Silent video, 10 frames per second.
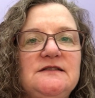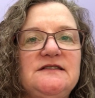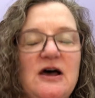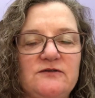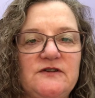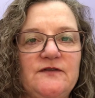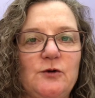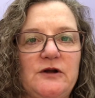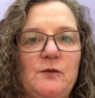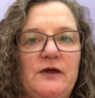down to
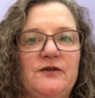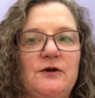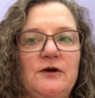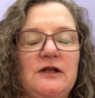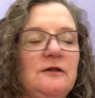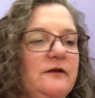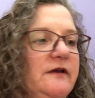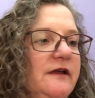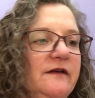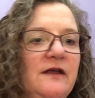Florida with her,
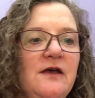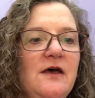including,